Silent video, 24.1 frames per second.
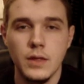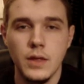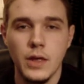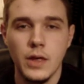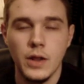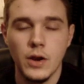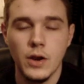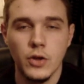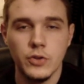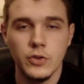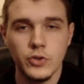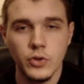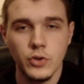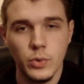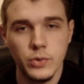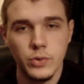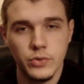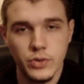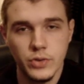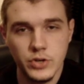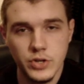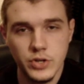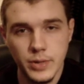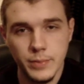it also
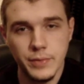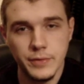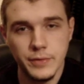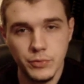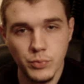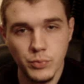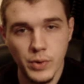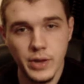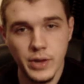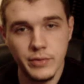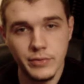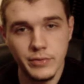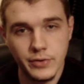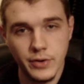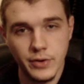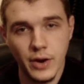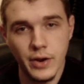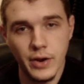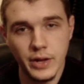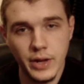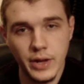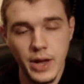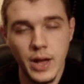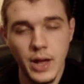is the cheapest way of
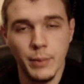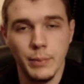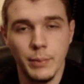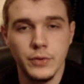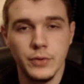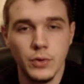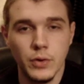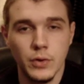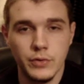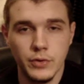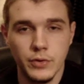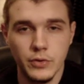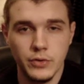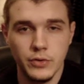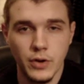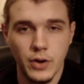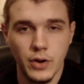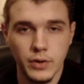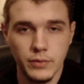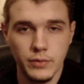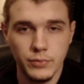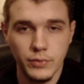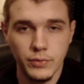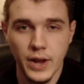starting up. So if you're
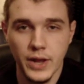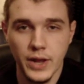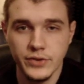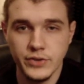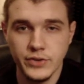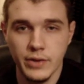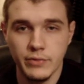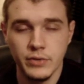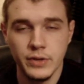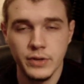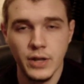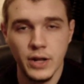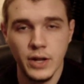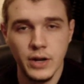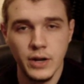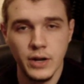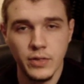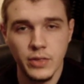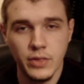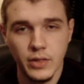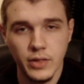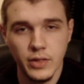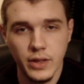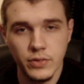starting fresh, haven't done
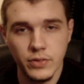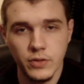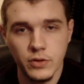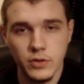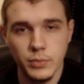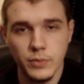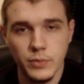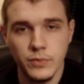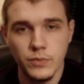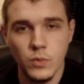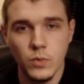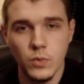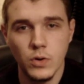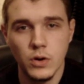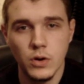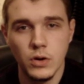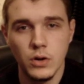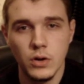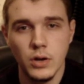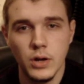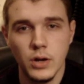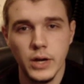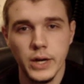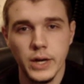anything like this
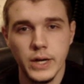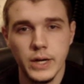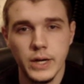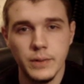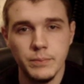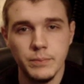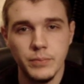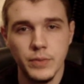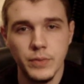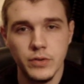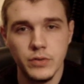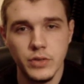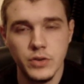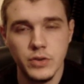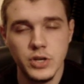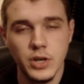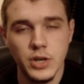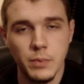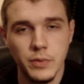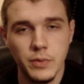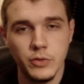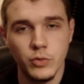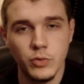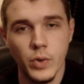before, it's the
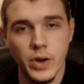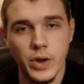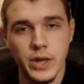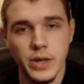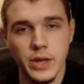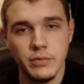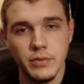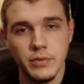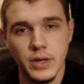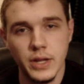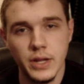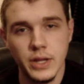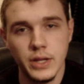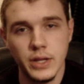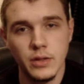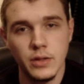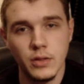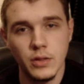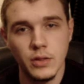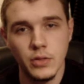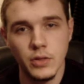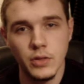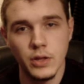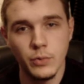cheapest way of
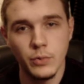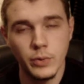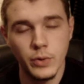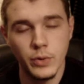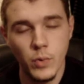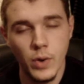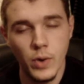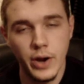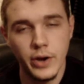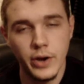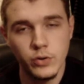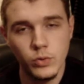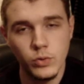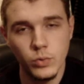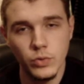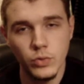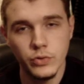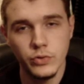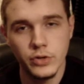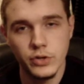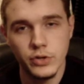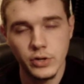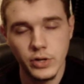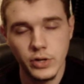getting the required
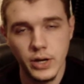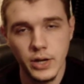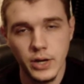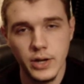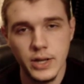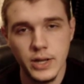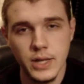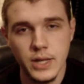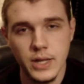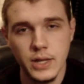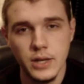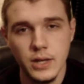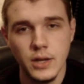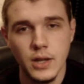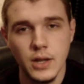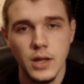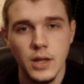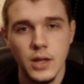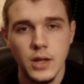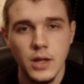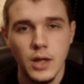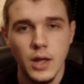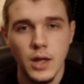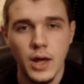tools that you're going to need
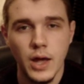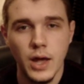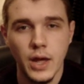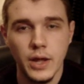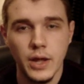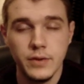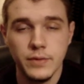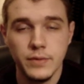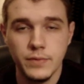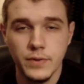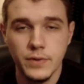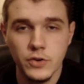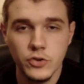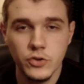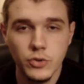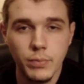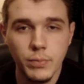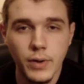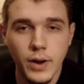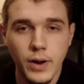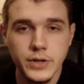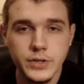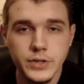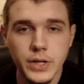to finish the
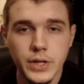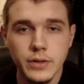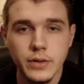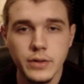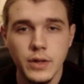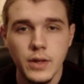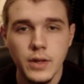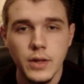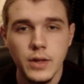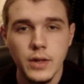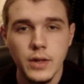project.